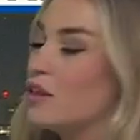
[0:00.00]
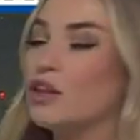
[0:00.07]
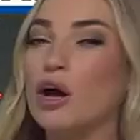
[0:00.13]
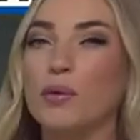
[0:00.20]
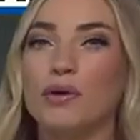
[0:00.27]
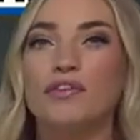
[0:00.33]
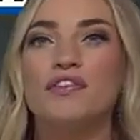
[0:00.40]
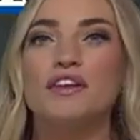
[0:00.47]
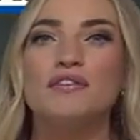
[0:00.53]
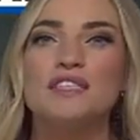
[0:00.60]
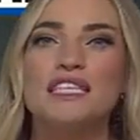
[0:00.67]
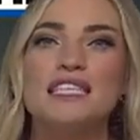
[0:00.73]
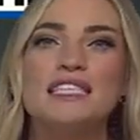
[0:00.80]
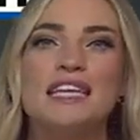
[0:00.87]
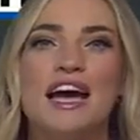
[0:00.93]
lower
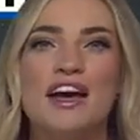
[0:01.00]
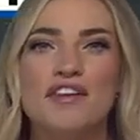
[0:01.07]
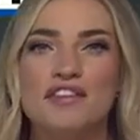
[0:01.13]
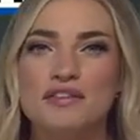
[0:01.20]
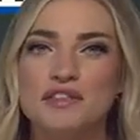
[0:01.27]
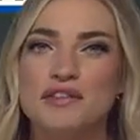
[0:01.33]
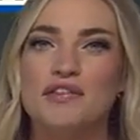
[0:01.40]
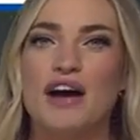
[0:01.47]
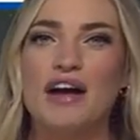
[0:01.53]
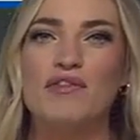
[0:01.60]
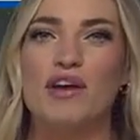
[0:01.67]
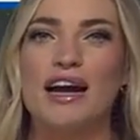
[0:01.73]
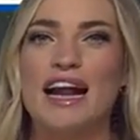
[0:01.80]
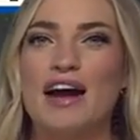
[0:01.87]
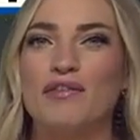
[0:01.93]
50s,
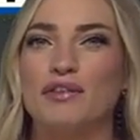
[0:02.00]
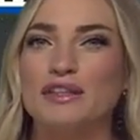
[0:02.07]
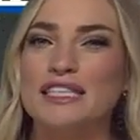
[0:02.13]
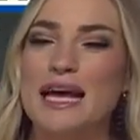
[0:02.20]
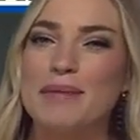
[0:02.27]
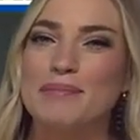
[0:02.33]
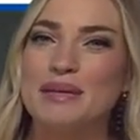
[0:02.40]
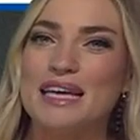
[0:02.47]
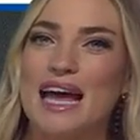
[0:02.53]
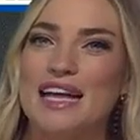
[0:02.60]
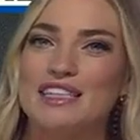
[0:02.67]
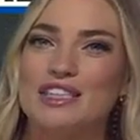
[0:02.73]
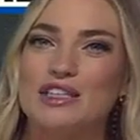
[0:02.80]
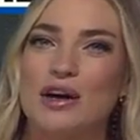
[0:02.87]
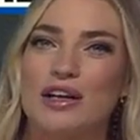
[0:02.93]
55 right now for Tempe
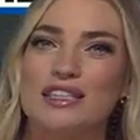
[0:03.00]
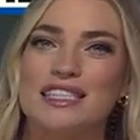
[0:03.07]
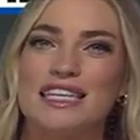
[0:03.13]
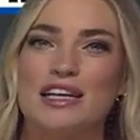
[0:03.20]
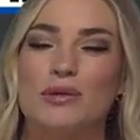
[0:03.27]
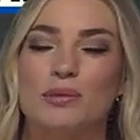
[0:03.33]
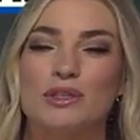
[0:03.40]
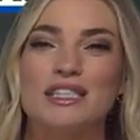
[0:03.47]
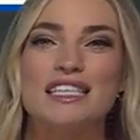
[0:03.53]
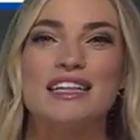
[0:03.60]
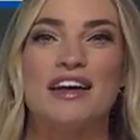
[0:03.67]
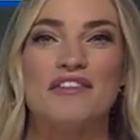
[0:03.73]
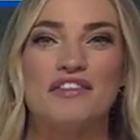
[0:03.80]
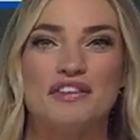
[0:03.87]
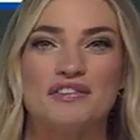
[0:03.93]
and Scottsdale. And we're
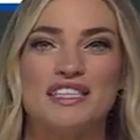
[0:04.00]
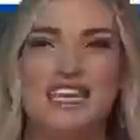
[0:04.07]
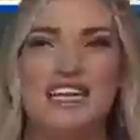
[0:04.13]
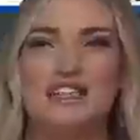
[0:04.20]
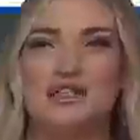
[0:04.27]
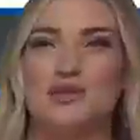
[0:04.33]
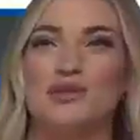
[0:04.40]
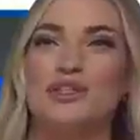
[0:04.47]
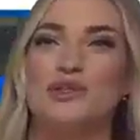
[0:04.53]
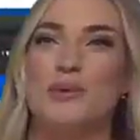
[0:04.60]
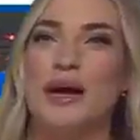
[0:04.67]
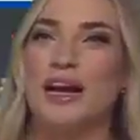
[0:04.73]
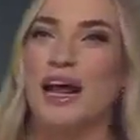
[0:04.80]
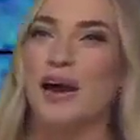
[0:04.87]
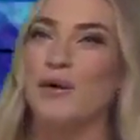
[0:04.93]
still at 58 degrees
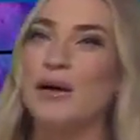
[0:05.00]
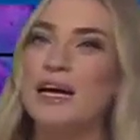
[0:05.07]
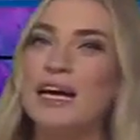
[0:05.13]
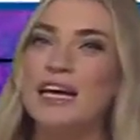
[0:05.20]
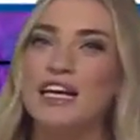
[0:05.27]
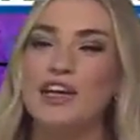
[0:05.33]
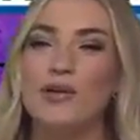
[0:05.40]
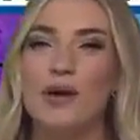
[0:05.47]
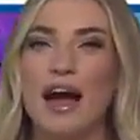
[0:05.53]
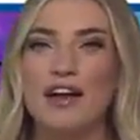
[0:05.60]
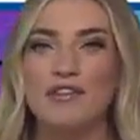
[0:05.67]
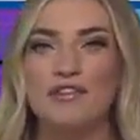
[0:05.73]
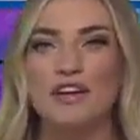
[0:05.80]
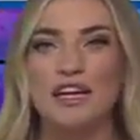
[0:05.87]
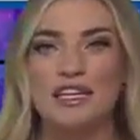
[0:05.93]
right now here
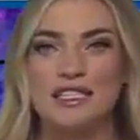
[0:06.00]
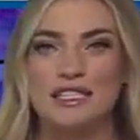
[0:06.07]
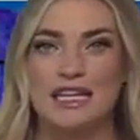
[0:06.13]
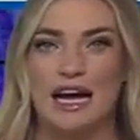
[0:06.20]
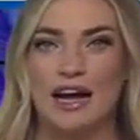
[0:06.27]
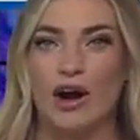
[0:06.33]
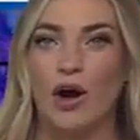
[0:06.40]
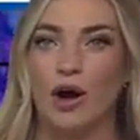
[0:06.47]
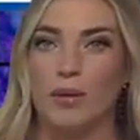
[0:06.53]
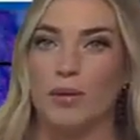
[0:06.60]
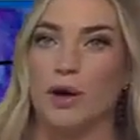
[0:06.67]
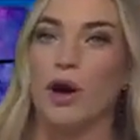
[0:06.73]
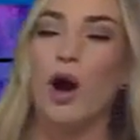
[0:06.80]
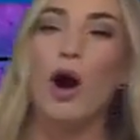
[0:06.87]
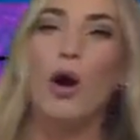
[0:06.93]
at Phoenix Sky
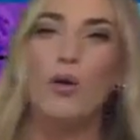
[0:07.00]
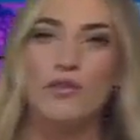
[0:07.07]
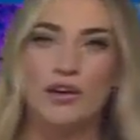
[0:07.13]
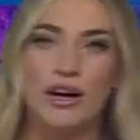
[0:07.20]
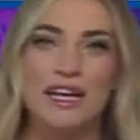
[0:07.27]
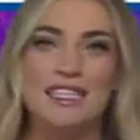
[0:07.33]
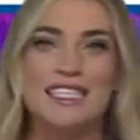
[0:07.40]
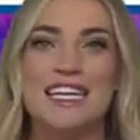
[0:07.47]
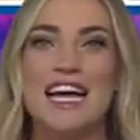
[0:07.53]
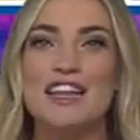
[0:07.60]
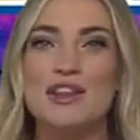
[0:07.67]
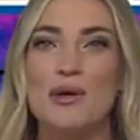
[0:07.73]
Harbor. Overnight tonight,